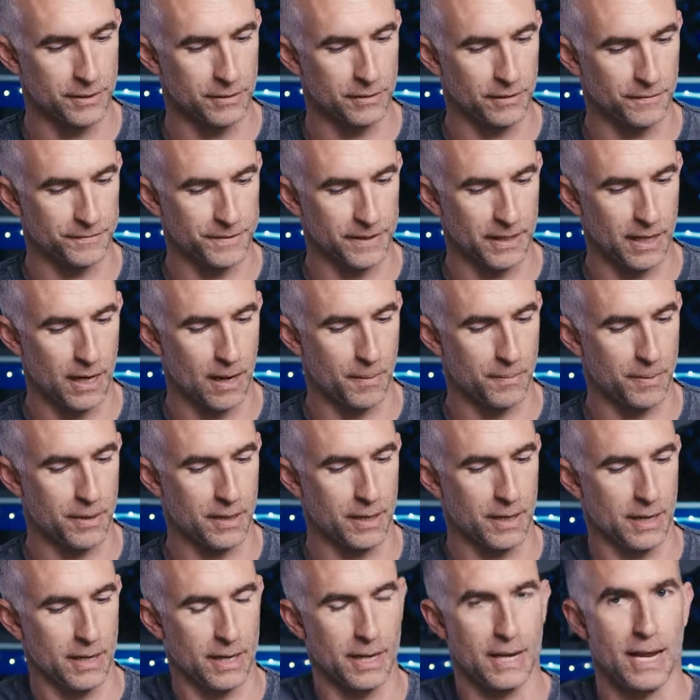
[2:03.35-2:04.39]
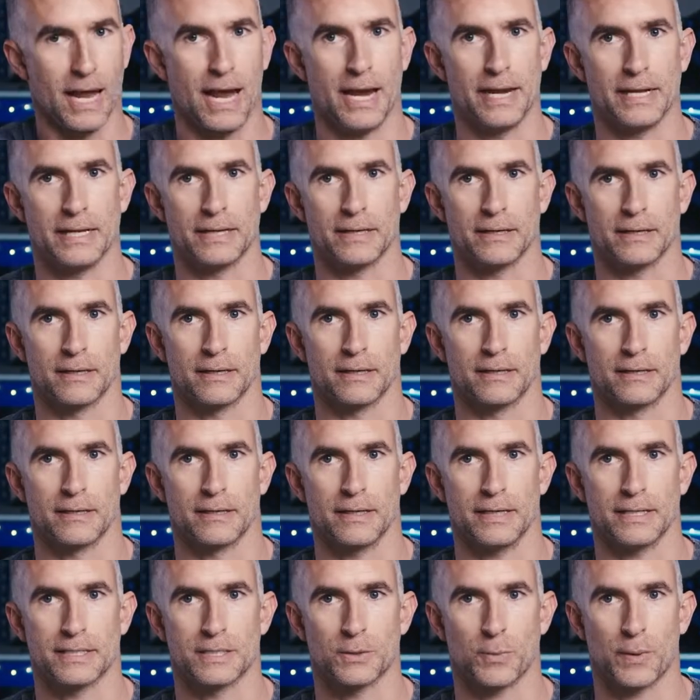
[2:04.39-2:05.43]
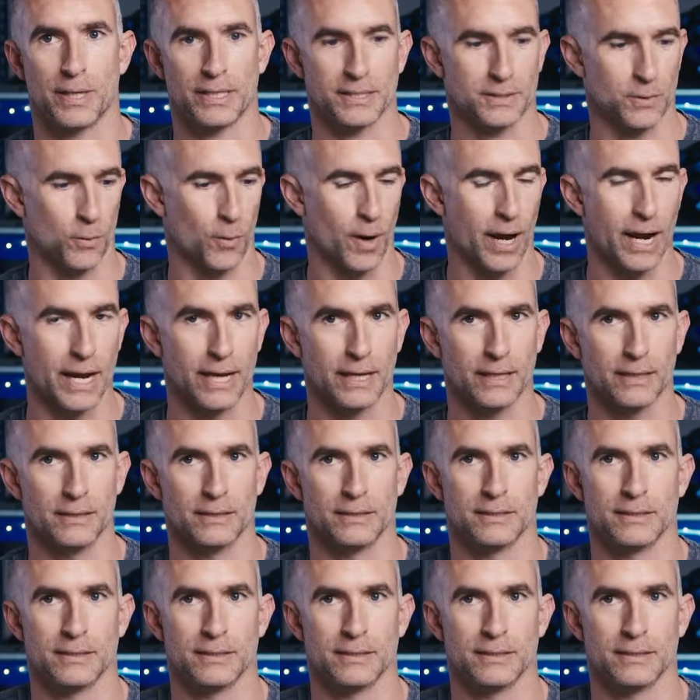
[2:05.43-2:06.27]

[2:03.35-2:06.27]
You lift it up and it swings away.